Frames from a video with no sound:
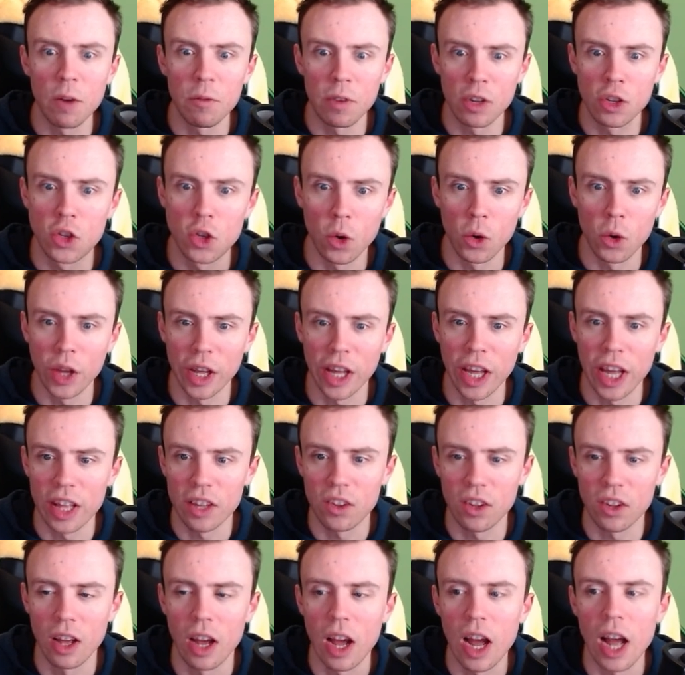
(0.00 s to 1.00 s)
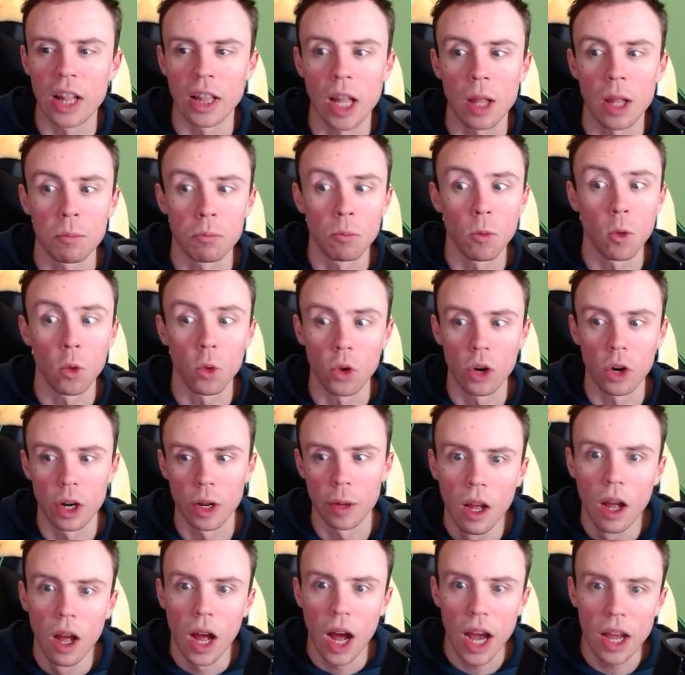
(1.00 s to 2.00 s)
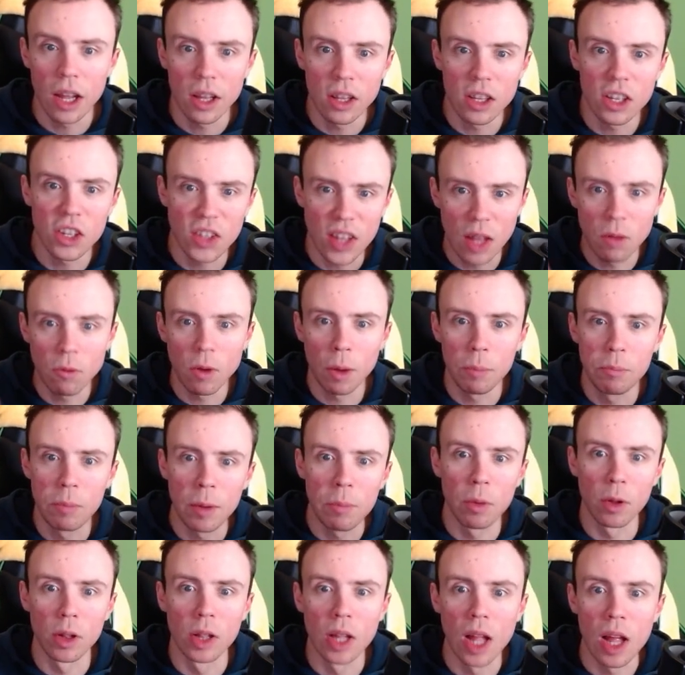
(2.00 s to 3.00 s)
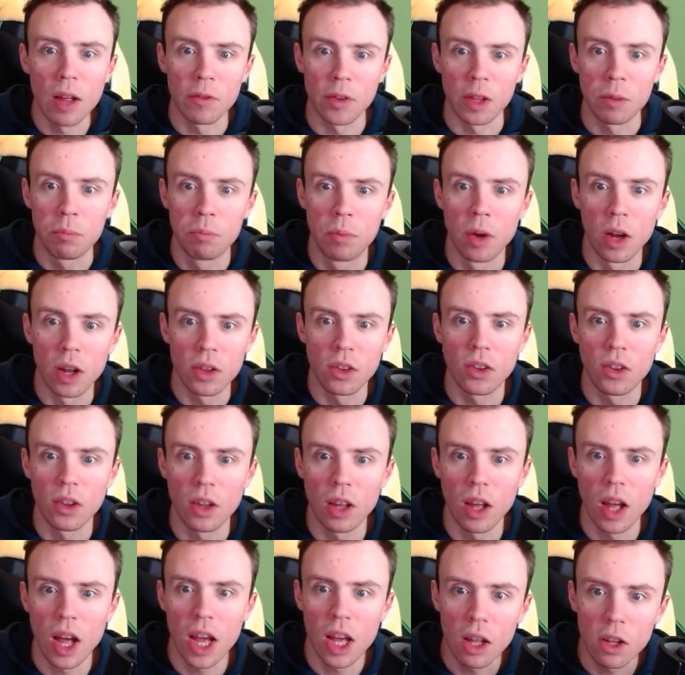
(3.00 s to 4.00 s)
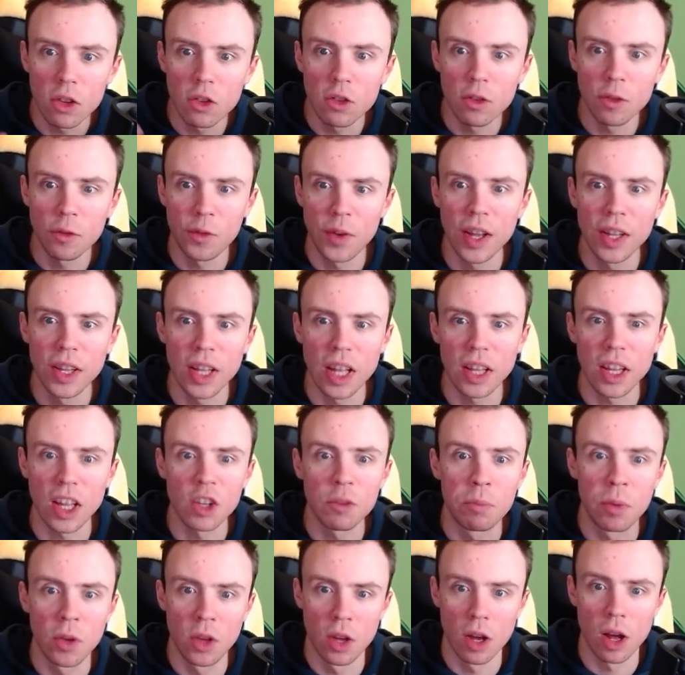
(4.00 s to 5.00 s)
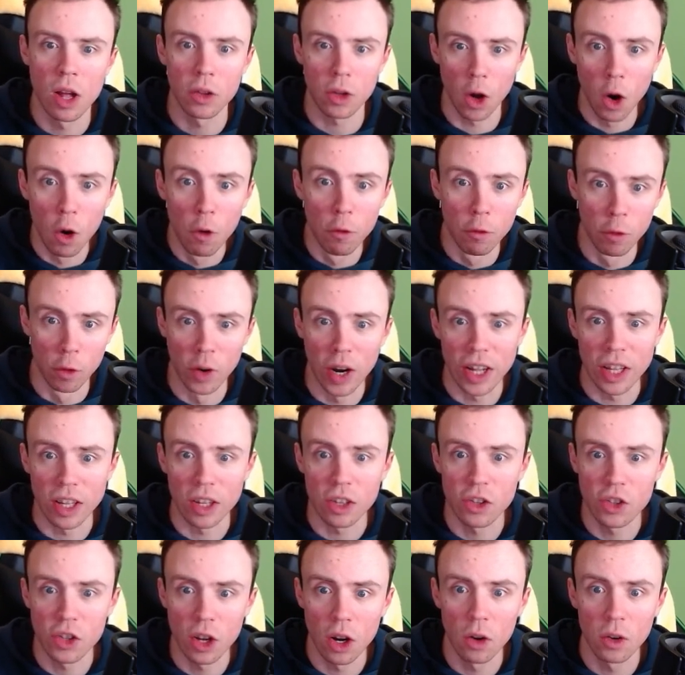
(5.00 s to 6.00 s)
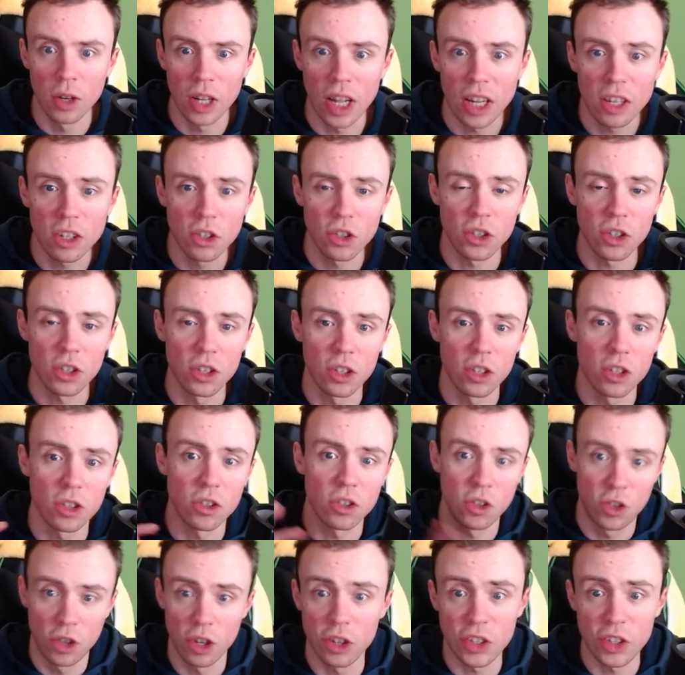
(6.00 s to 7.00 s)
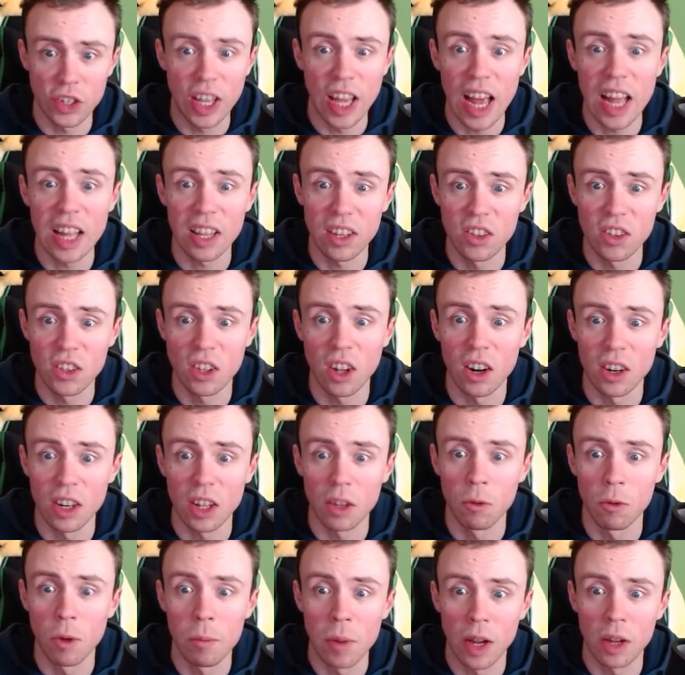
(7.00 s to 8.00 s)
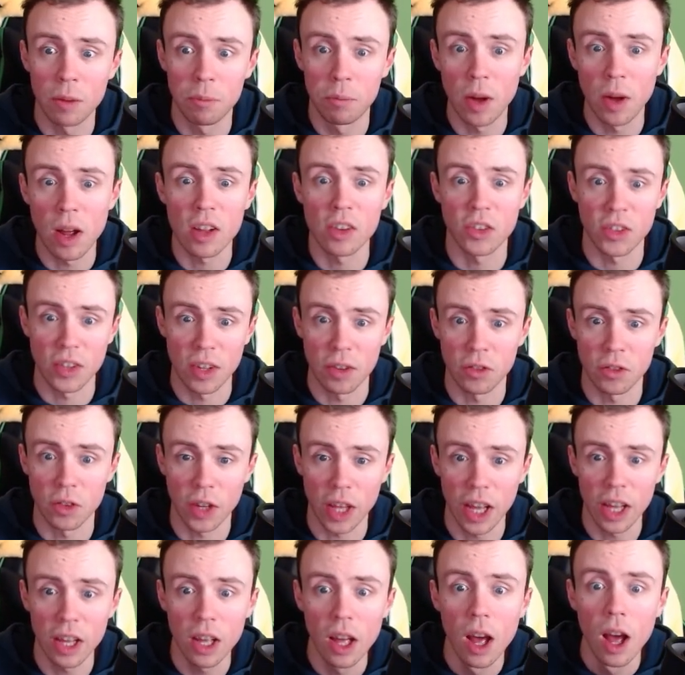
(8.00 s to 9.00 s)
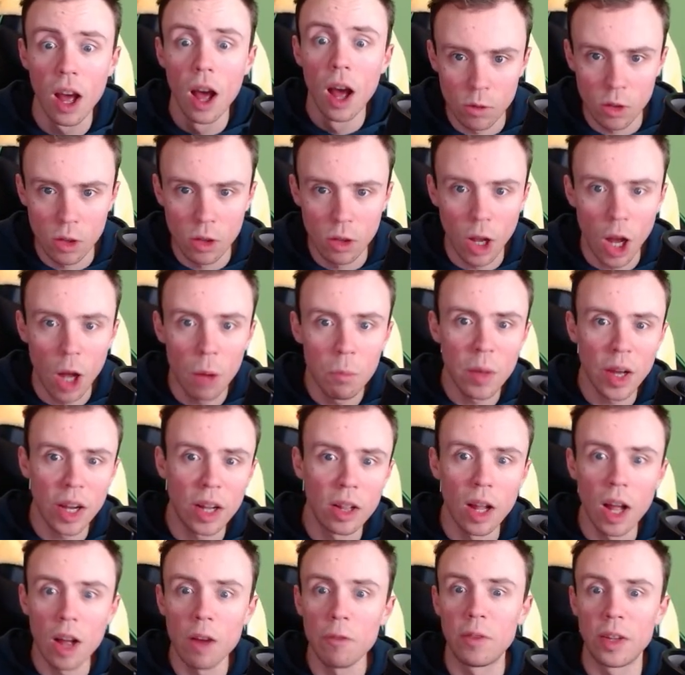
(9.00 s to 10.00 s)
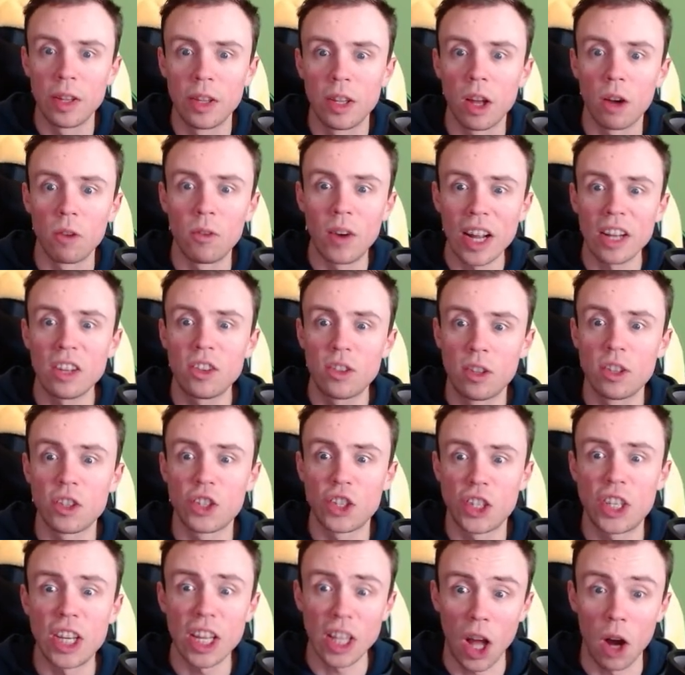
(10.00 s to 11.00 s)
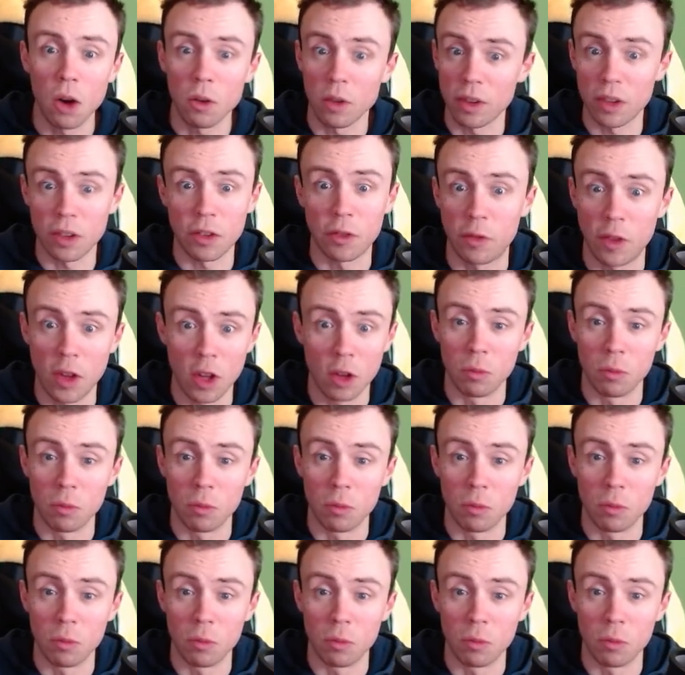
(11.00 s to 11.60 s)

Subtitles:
enjoying it a lot more. I understand why people love it, but I also think that it's beyond overrated. So let's just get started with my positives, okay? Tom McLaughlin directs the shit out of this film,